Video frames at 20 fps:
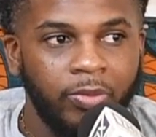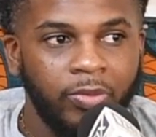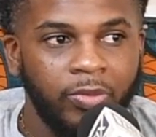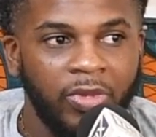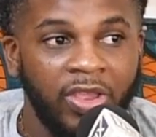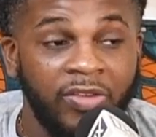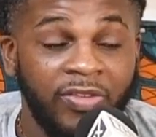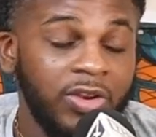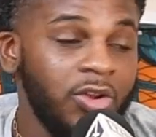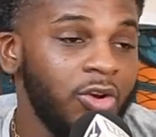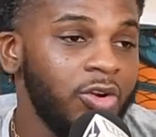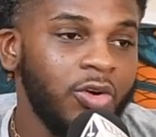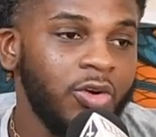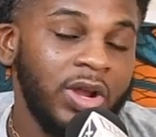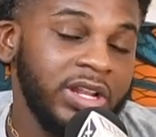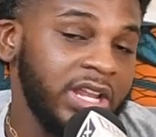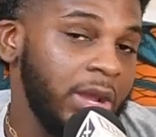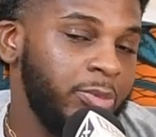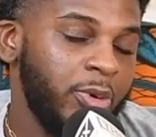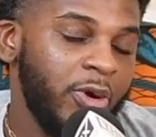If you don't know
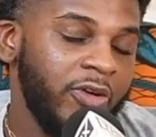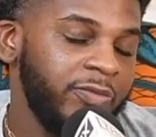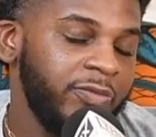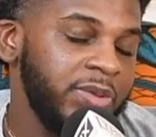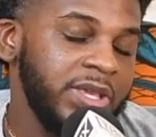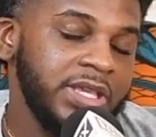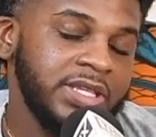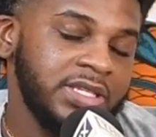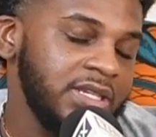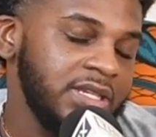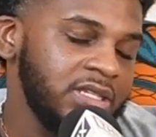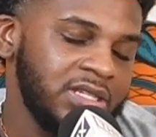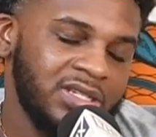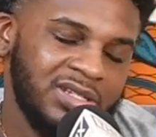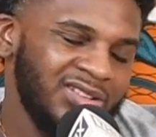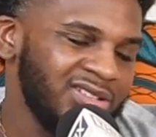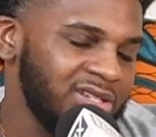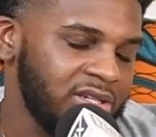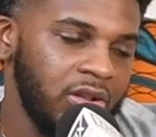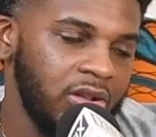what a puff piece is,
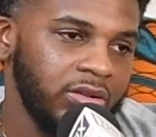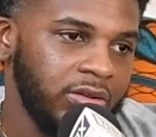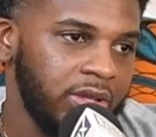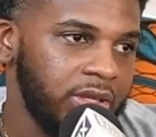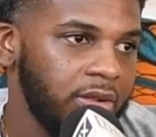just go look it